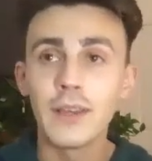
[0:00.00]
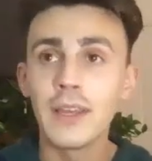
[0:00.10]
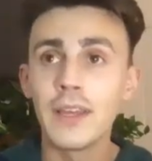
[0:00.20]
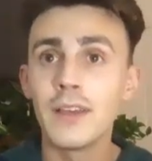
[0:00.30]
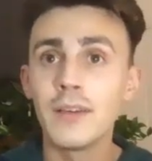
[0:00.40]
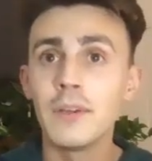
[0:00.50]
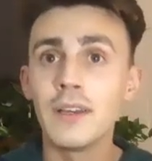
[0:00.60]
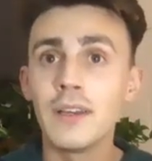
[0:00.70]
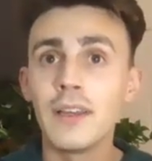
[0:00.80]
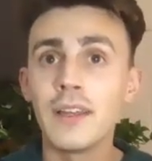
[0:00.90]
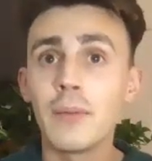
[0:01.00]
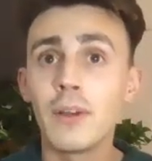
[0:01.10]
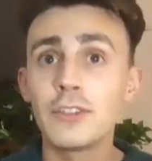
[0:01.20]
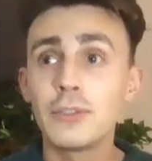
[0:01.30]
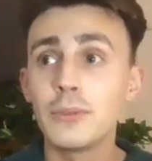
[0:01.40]
and I
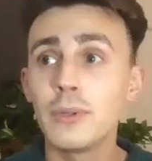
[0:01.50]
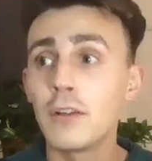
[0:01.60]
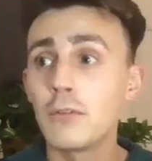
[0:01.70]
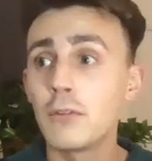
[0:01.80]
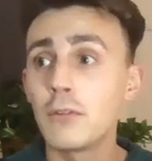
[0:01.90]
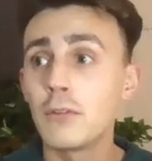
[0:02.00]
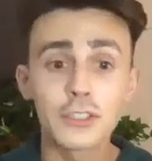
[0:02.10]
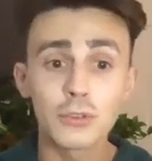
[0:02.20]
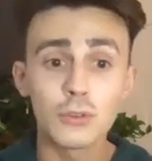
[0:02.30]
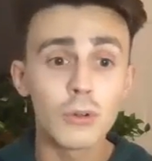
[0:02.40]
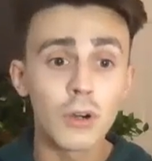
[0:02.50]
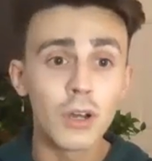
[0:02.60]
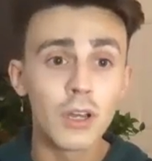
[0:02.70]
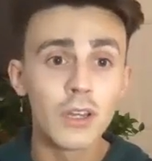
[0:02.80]
went to a religious school.